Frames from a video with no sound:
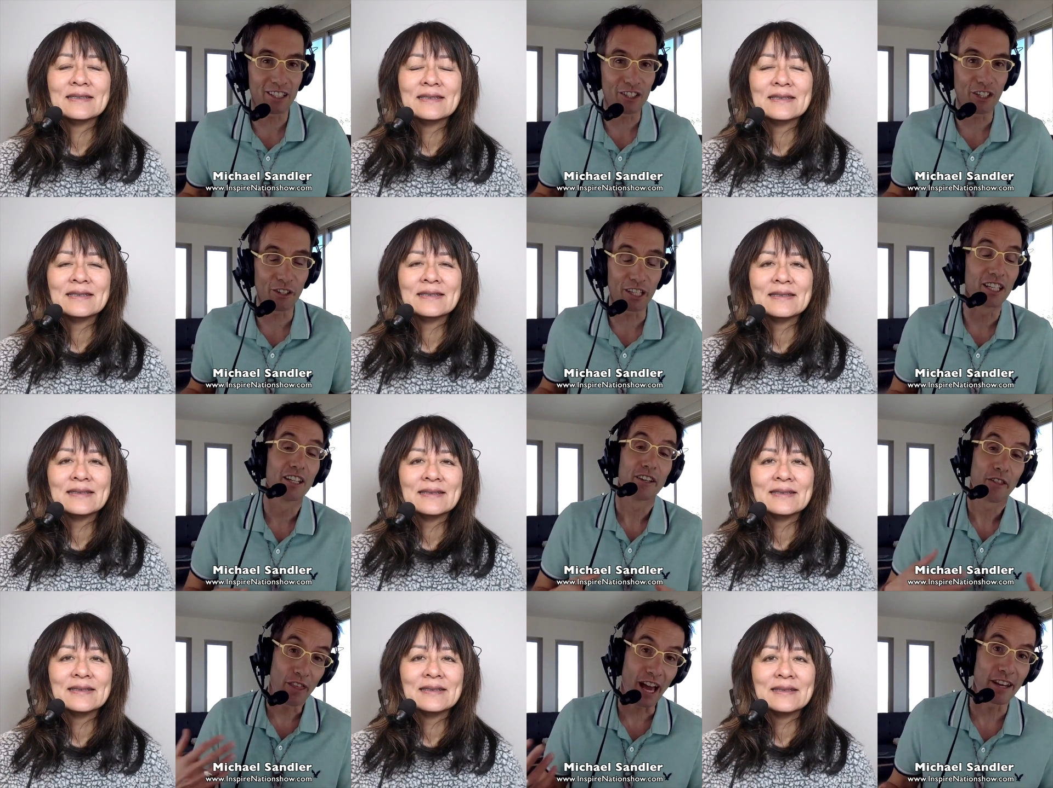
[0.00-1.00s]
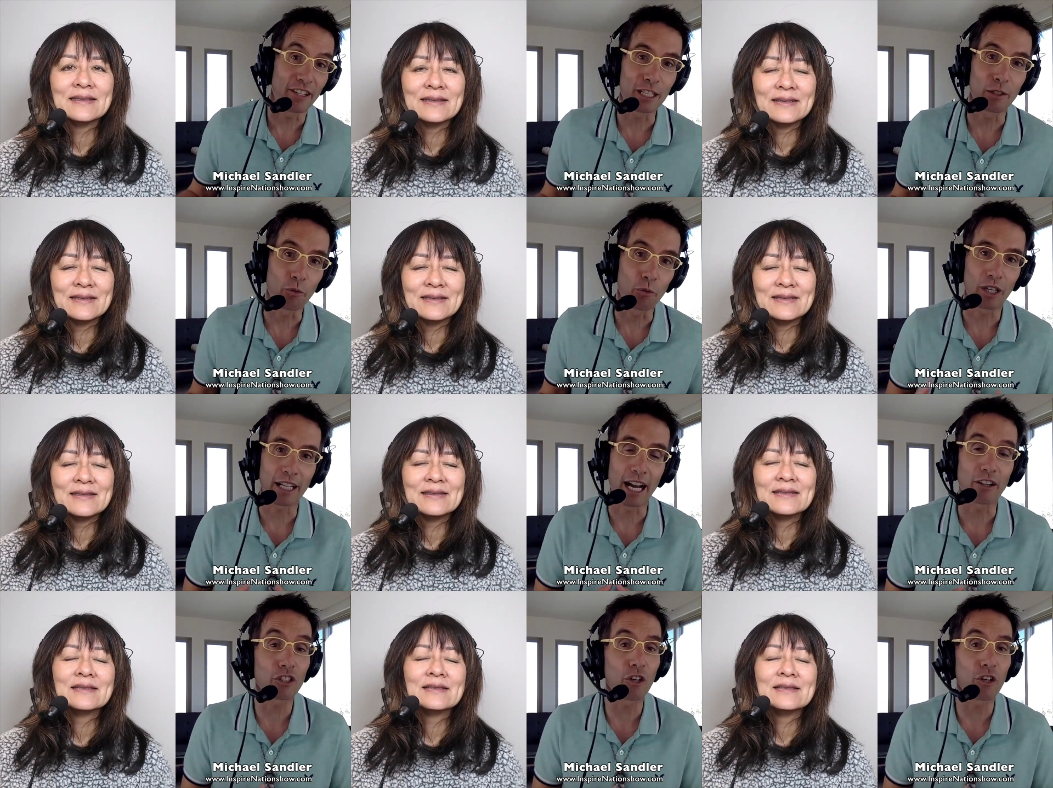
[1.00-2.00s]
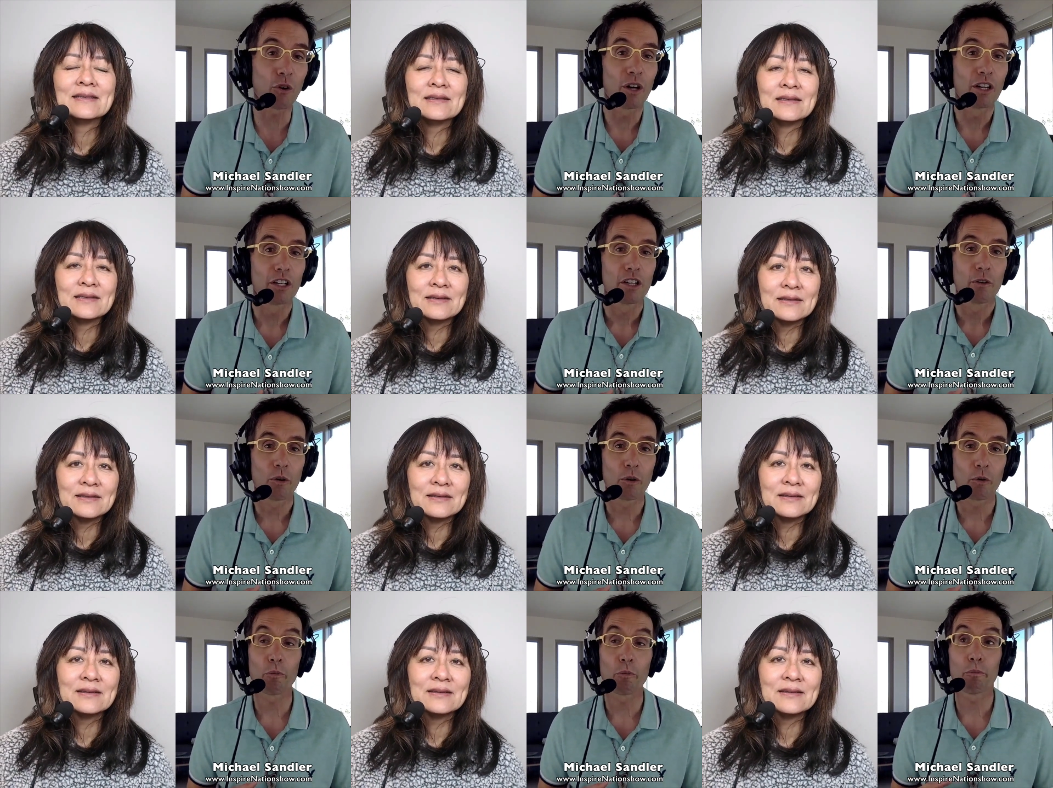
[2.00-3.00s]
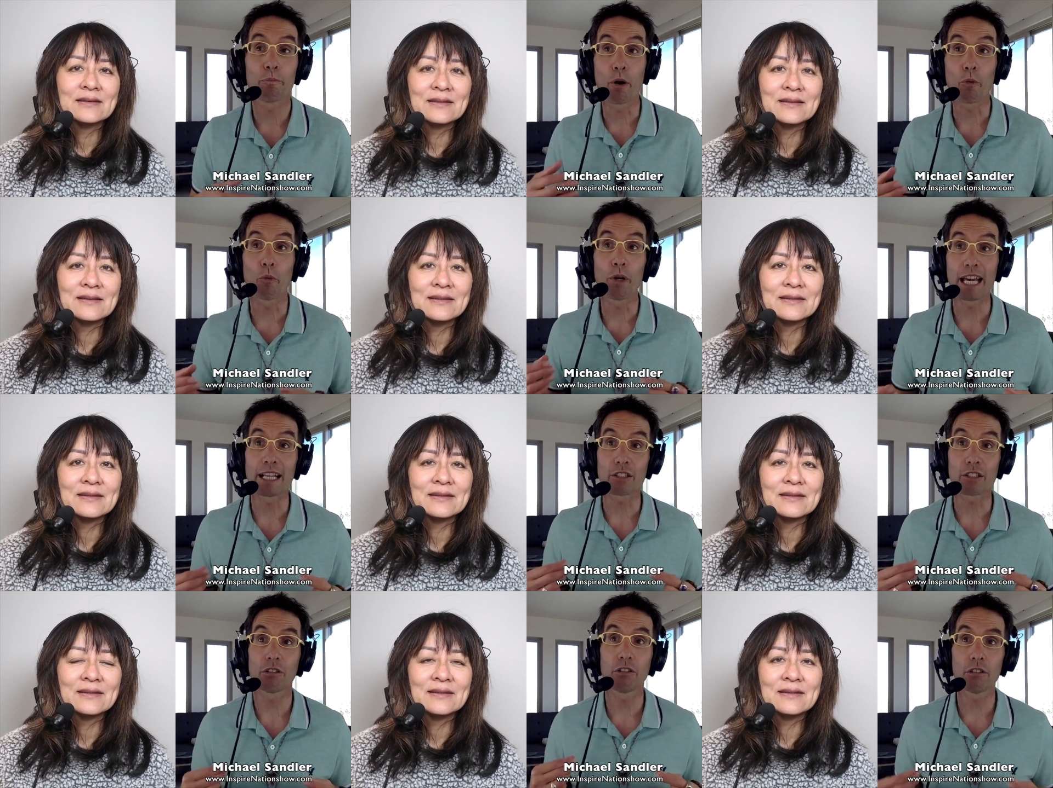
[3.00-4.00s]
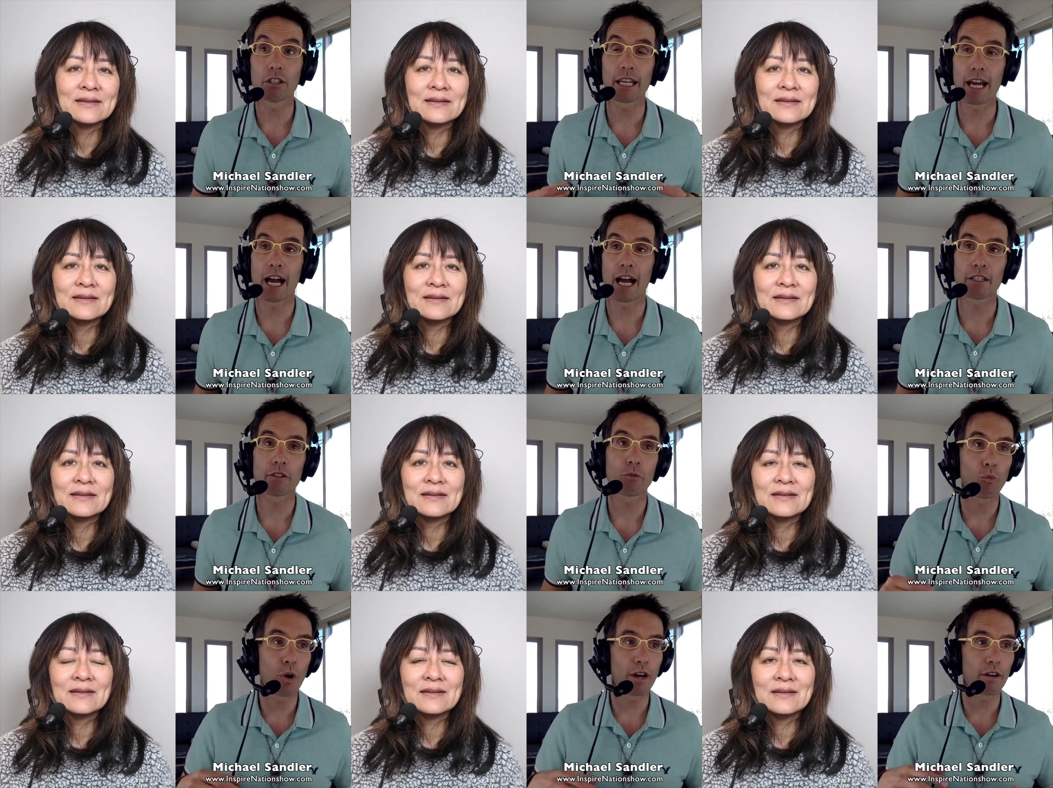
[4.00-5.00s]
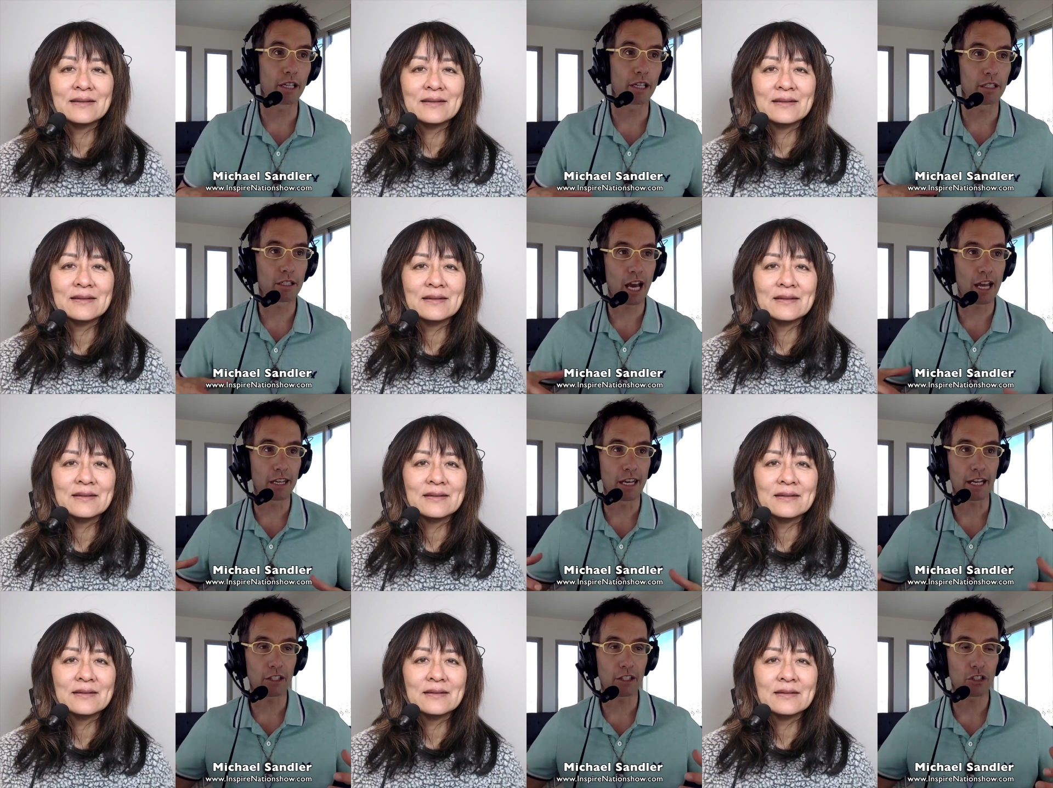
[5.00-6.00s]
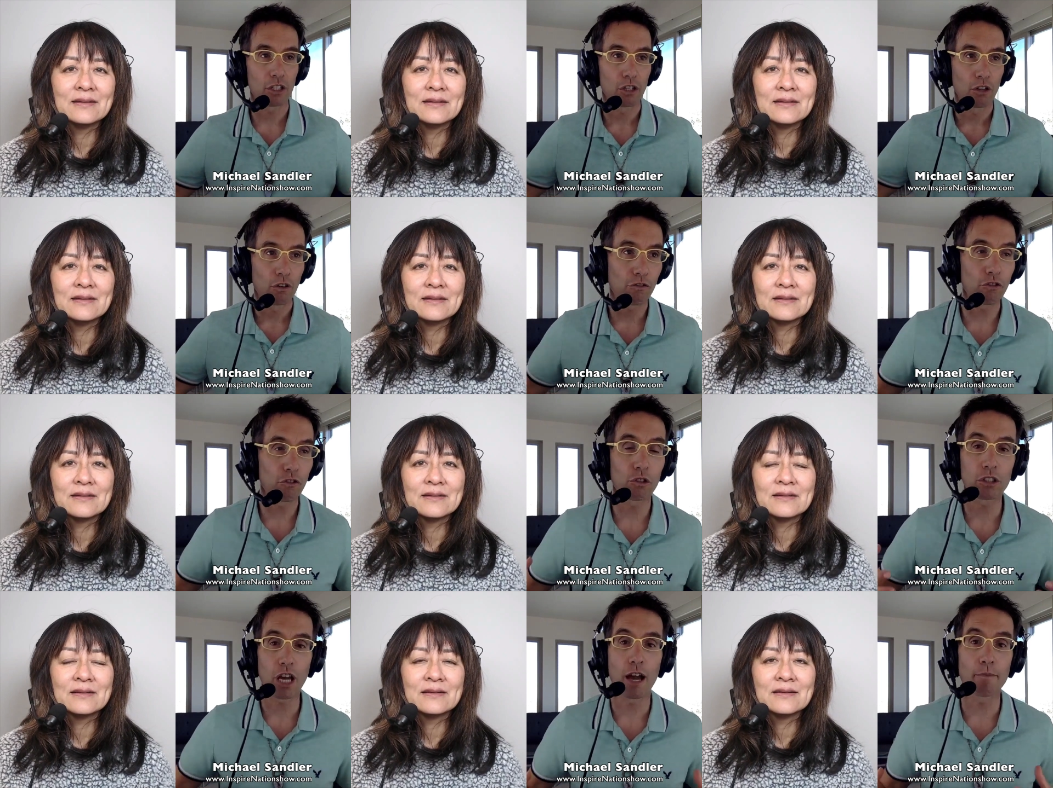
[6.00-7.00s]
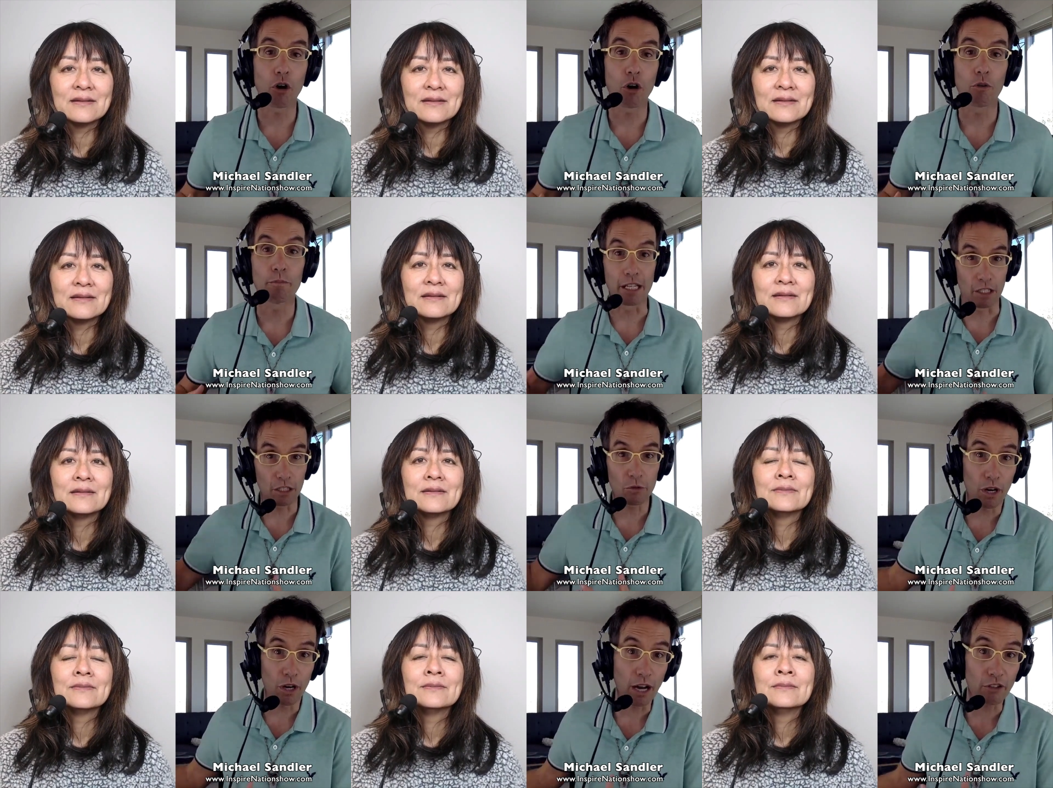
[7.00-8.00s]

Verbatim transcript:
Speaker 1: this year, and that didn't work out. So, but we get to look at where is that next full-time home base because we're